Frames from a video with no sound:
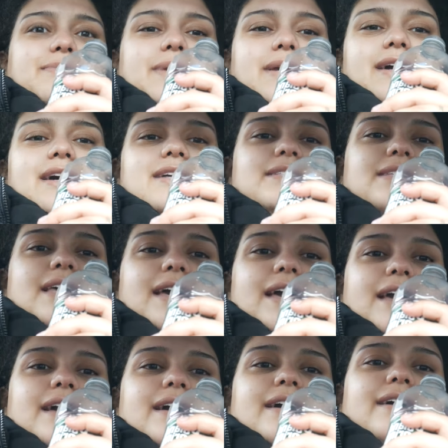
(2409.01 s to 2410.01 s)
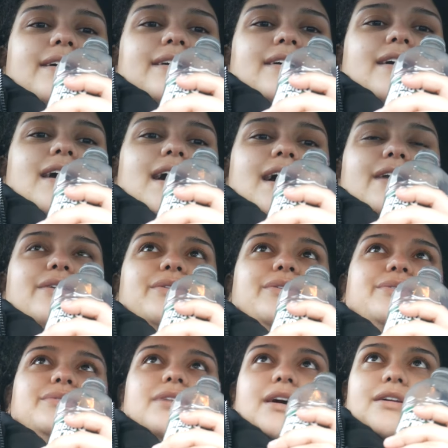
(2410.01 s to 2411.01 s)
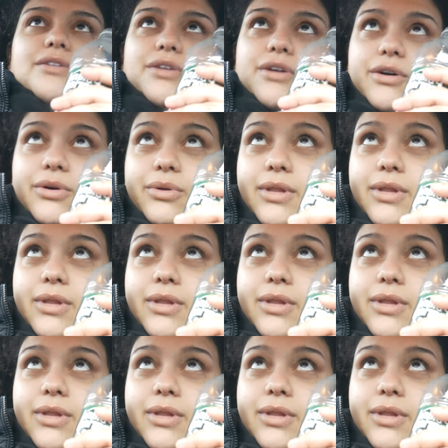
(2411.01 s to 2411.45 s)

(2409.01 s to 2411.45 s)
because like I don't know.